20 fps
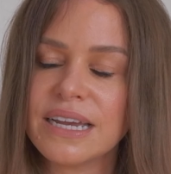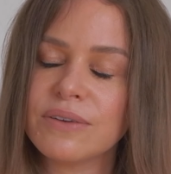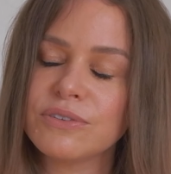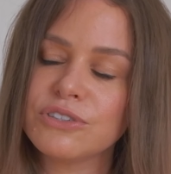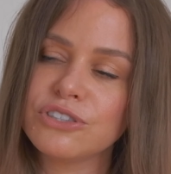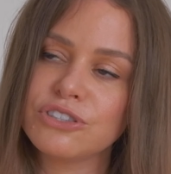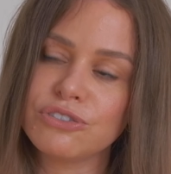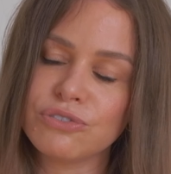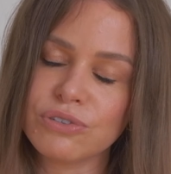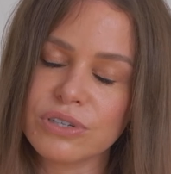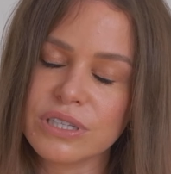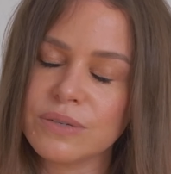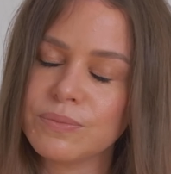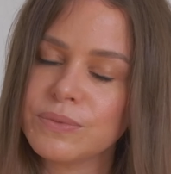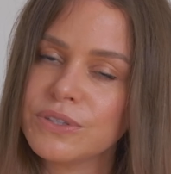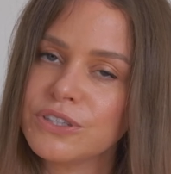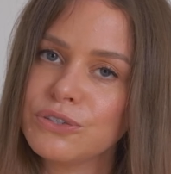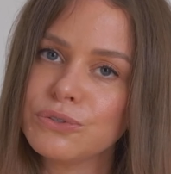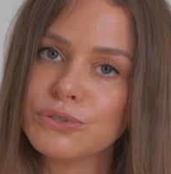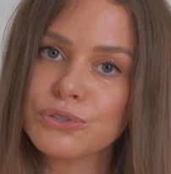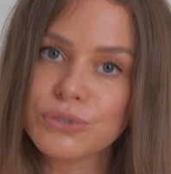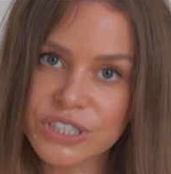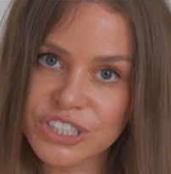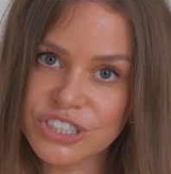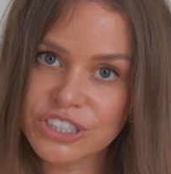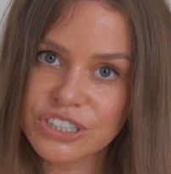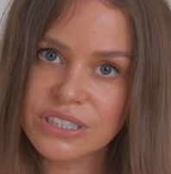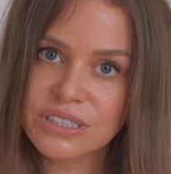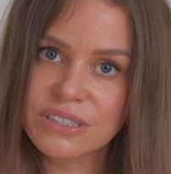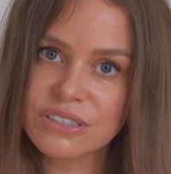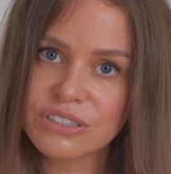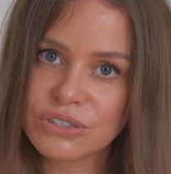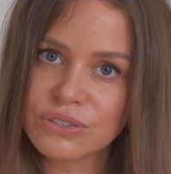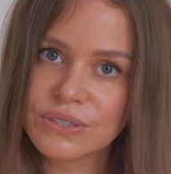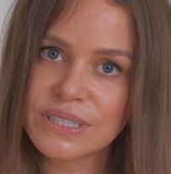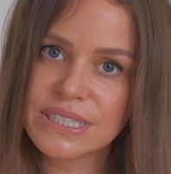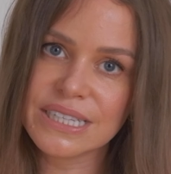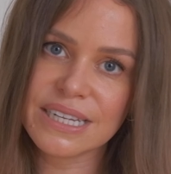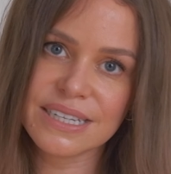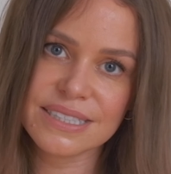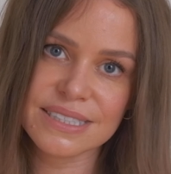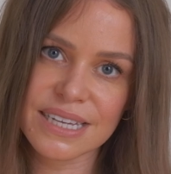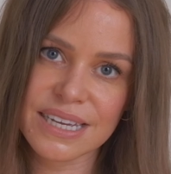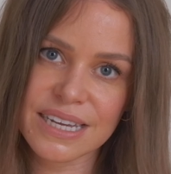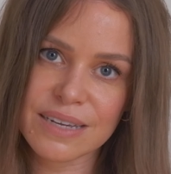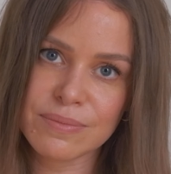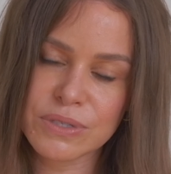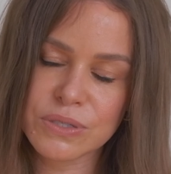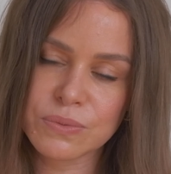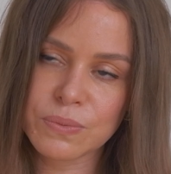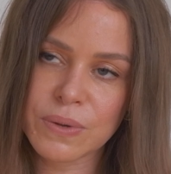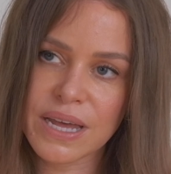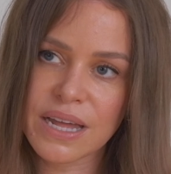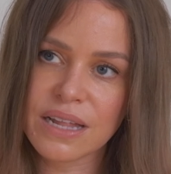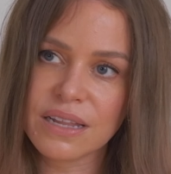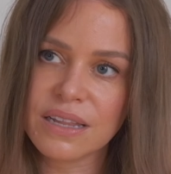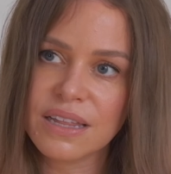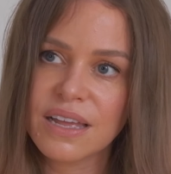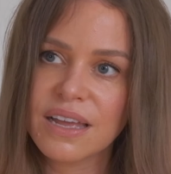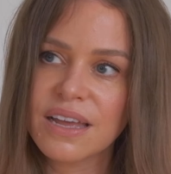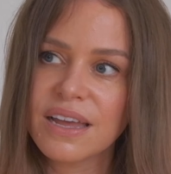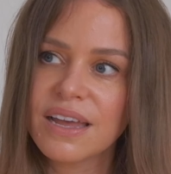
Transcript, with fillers: I was struggling with nutrition during that time as well.